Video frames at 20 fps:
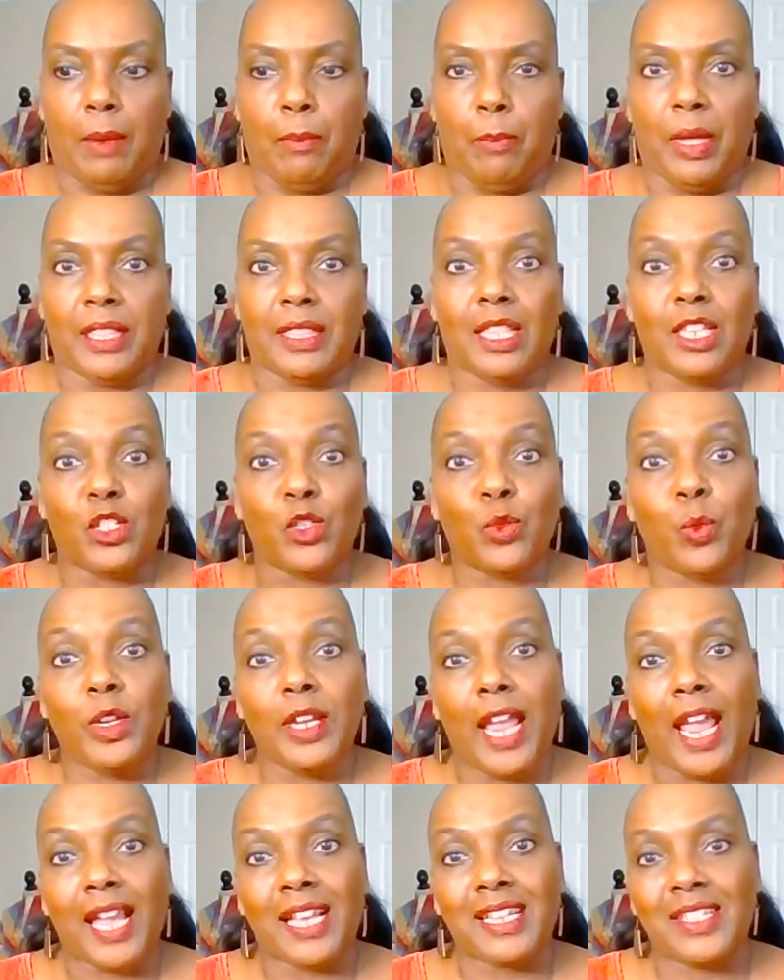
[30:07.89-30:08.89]
But this one
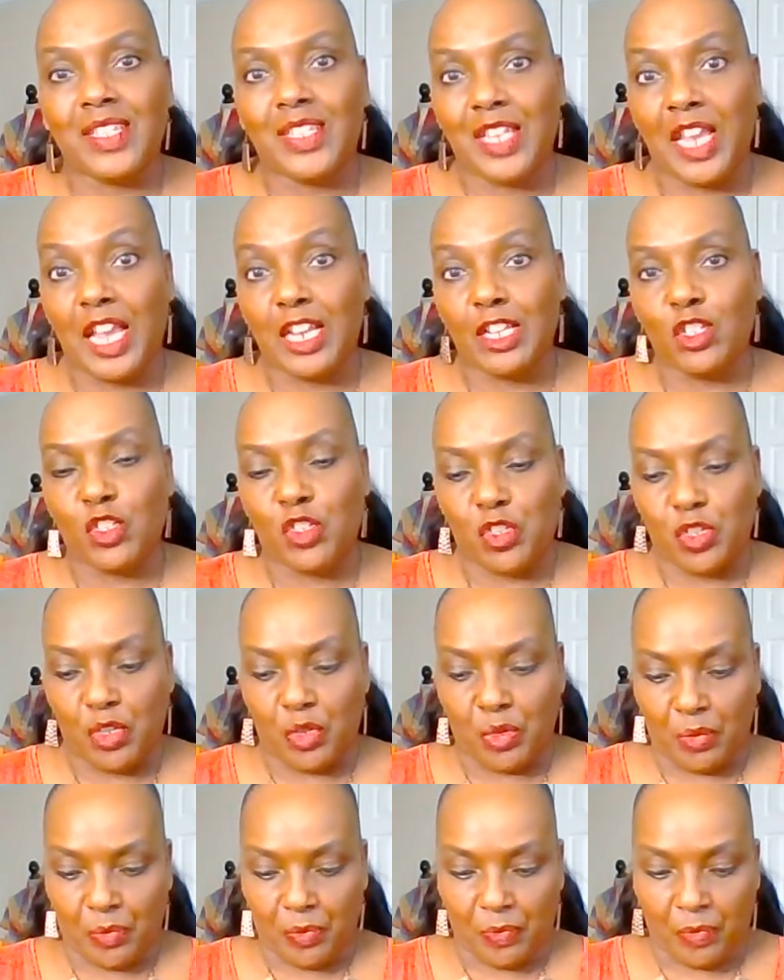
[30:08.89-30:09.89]
has
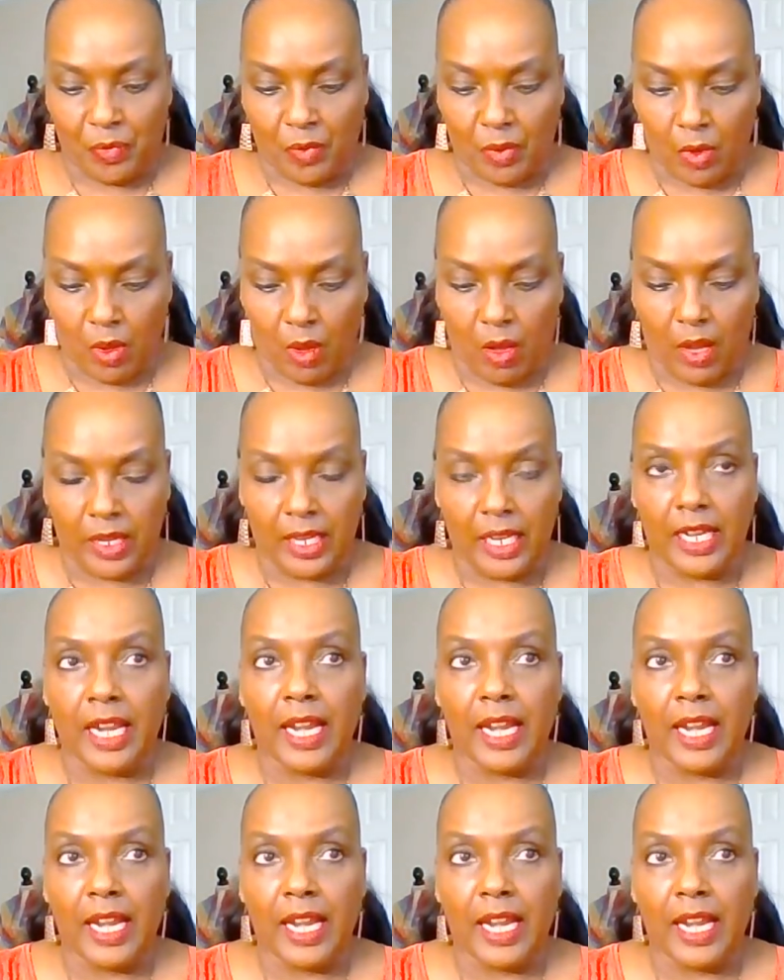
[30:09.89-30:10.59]
texture on it.